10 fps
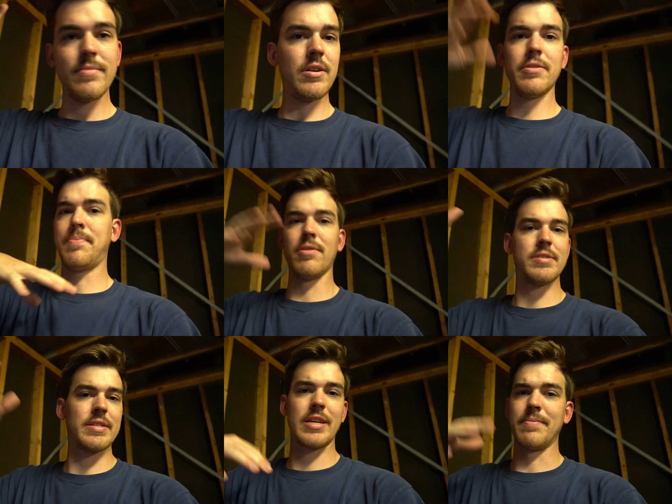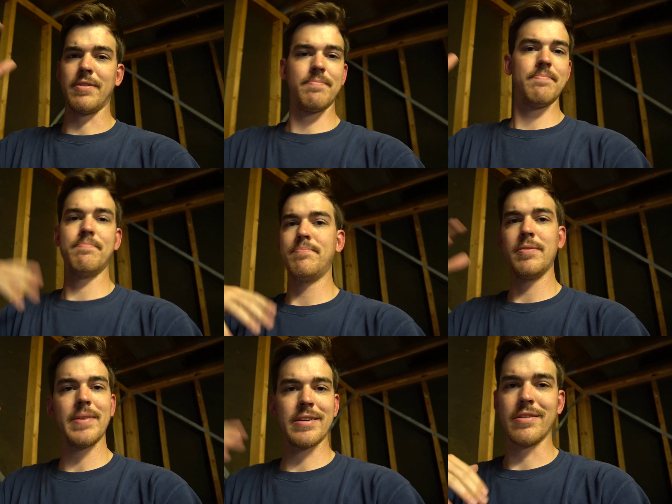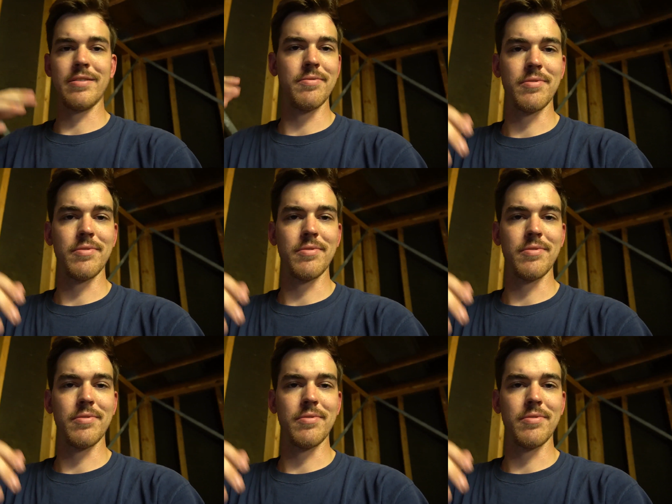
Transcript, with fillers: All the parts that came off, put them back on in the